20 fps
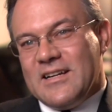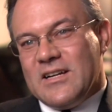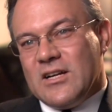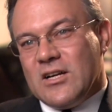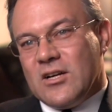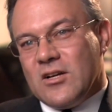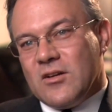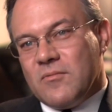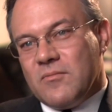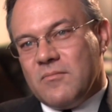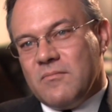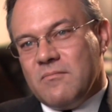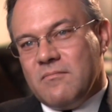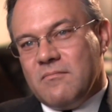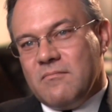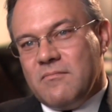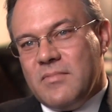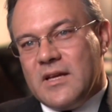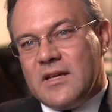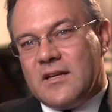will,
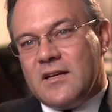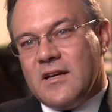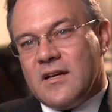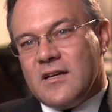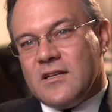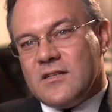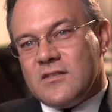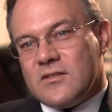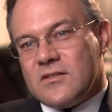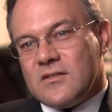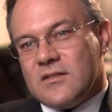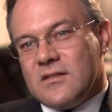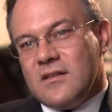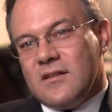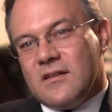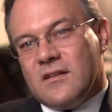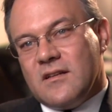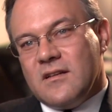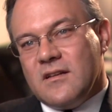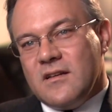because
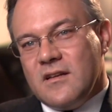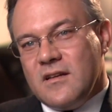it